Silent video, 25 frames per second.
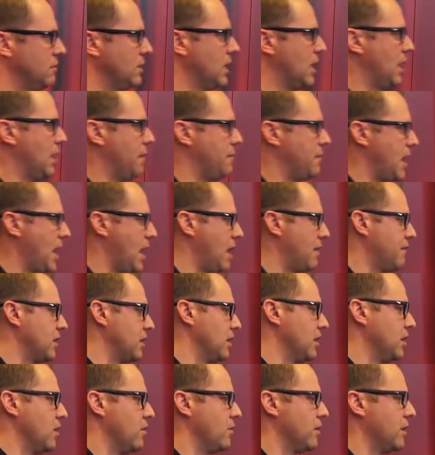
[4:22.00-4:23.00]
have
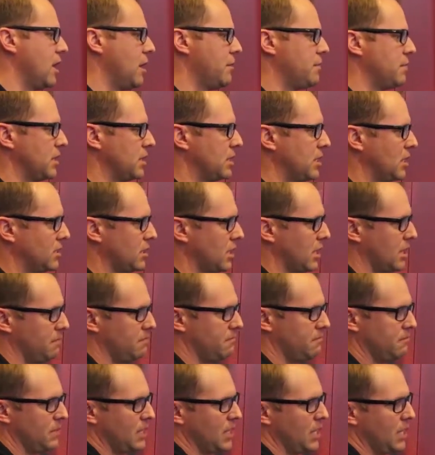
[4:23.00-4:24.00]
it load up. It does a
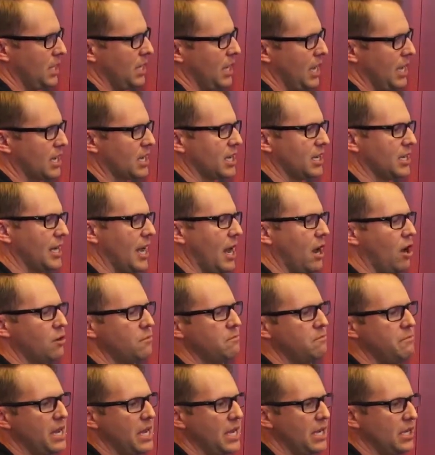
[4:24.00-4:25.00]

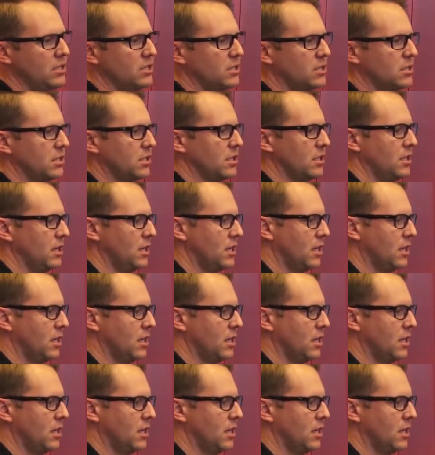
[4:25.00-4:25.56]
cloud-based